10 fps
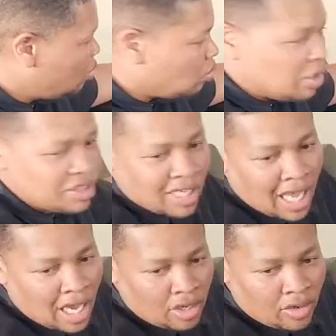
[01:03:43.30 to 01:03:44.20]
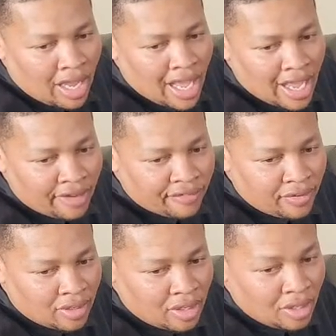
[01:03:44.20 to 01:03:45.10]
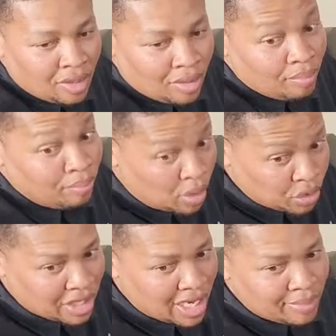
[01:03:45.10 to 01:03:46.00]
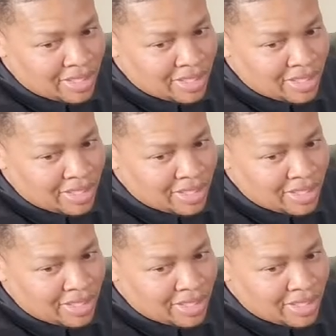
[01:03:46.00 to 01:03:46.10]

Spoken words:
once it got under a half, most times